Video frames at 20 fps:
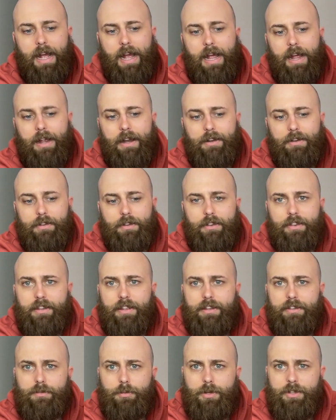And
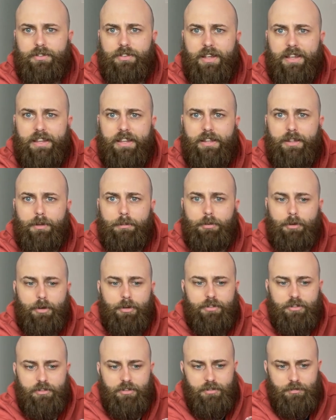these ones are in the
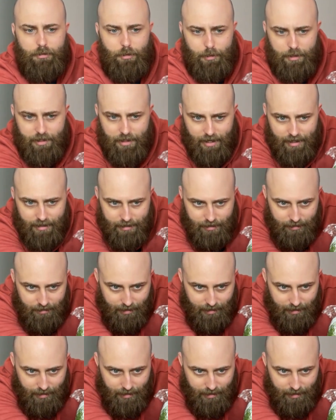process of doing that.